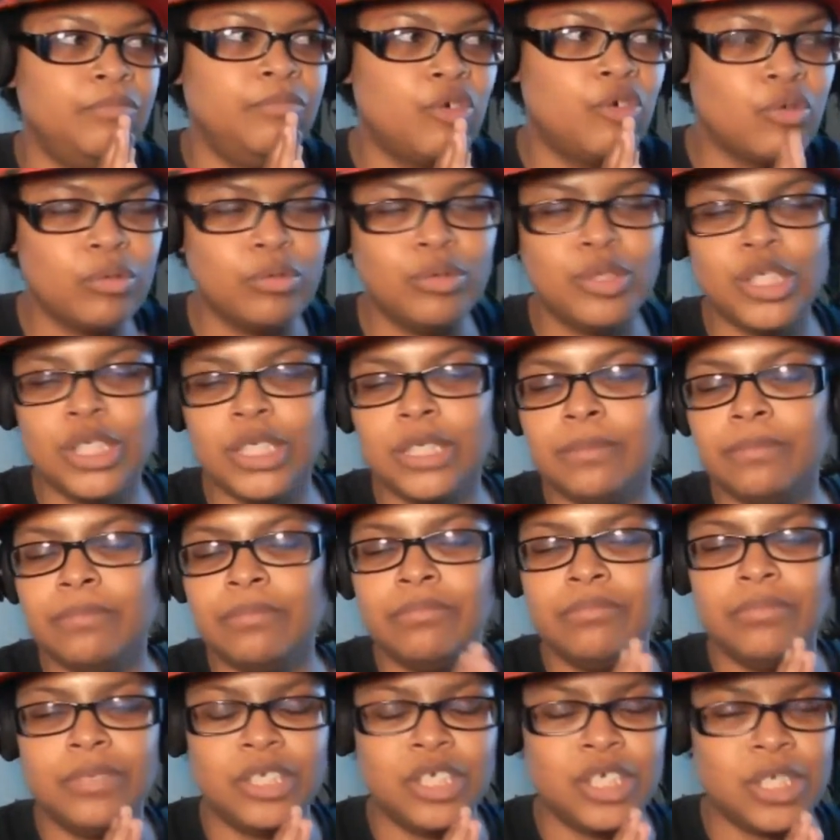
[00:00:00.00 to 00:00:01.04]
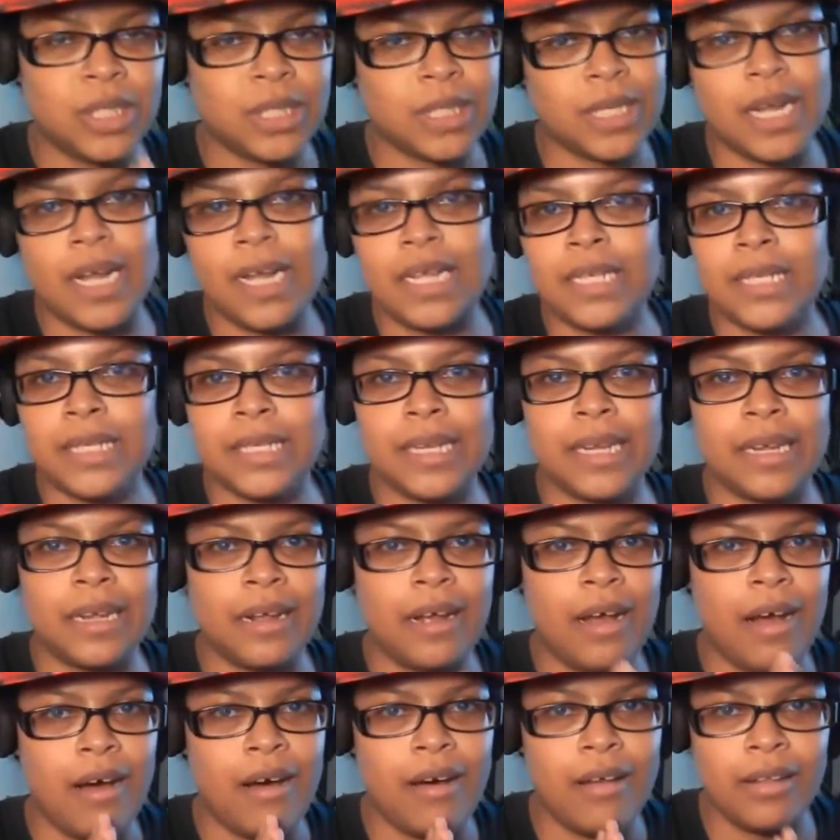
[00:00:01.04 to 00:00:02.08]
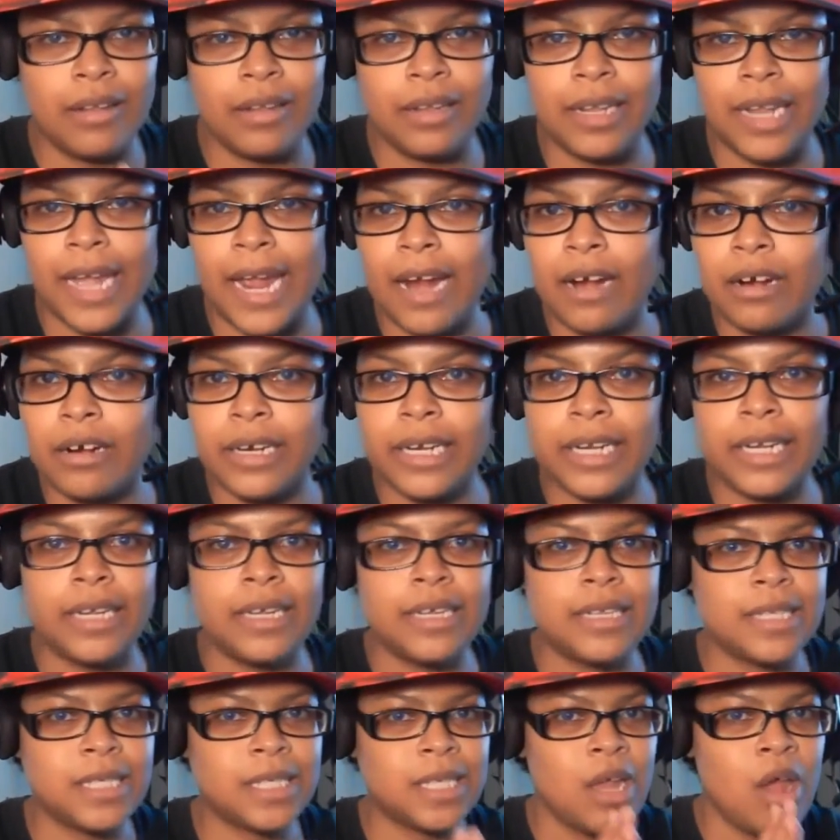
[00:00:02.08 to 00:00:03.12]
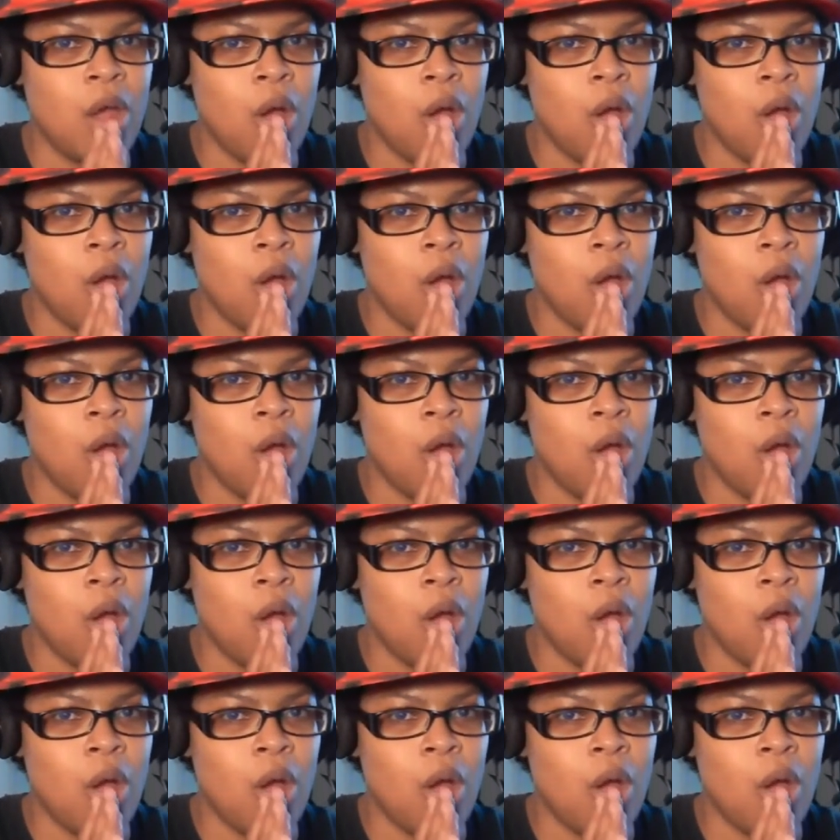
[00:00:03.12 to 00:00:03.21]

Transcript: gruesome, disgusting, hilarious,